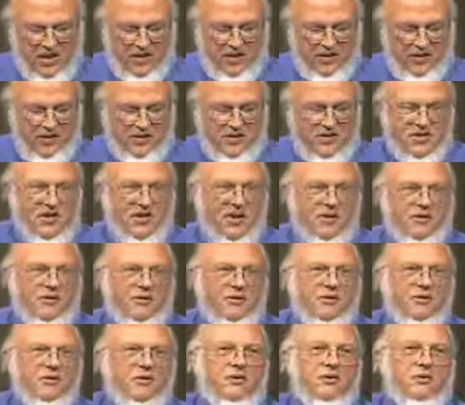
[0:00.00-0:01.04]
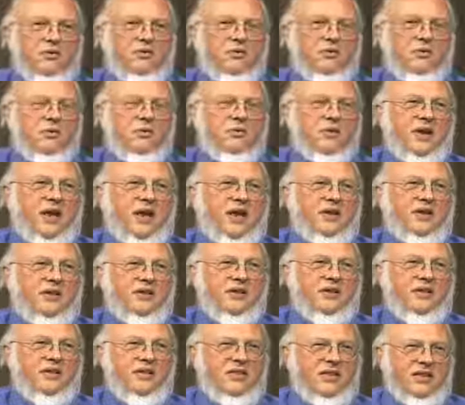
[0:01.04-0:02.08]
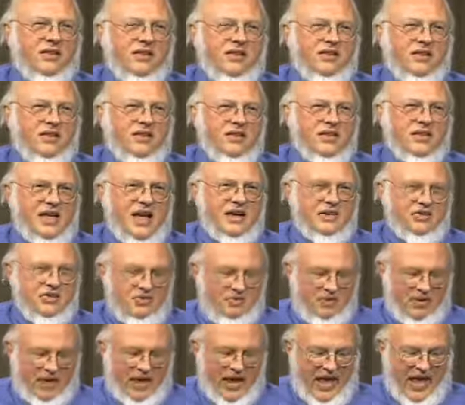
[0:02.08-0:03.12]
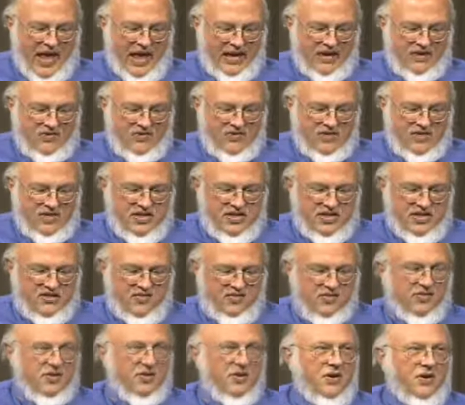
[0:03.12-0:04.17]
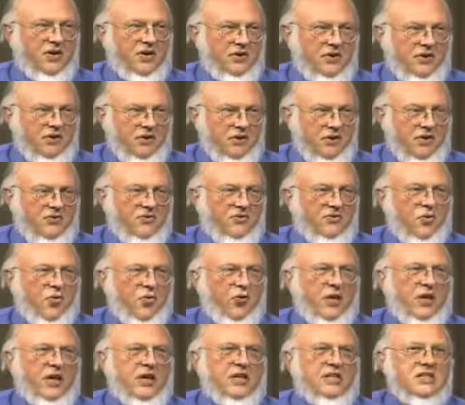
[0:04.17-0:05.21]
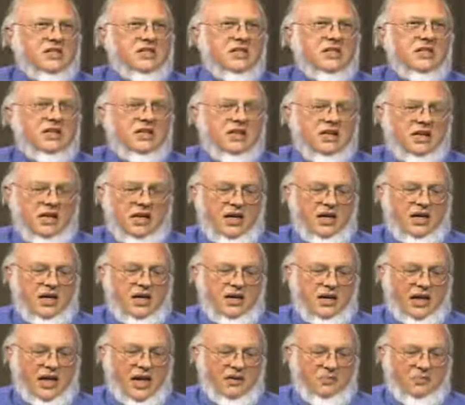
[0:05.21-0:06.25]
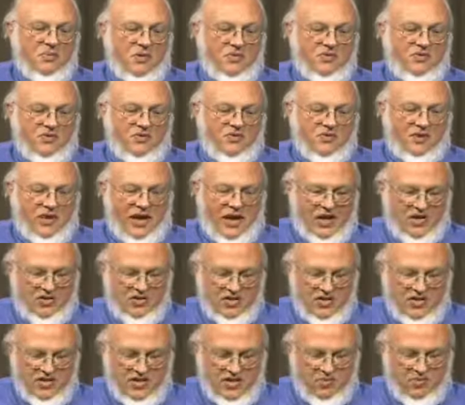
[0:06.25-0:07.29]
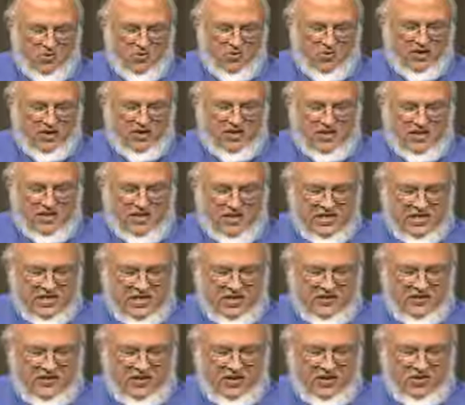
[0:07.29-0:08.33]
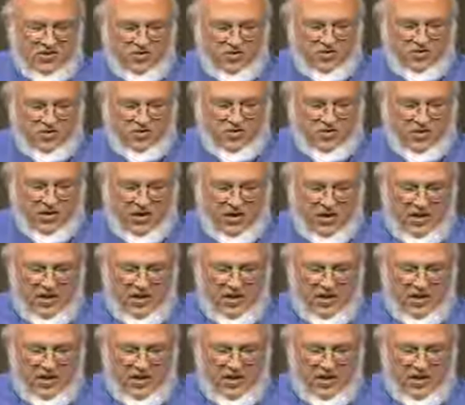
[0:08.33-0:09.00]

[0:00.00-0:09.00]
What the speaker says: There's another group that has actually been active since the early 40s, and that I've been financially supporting since '72.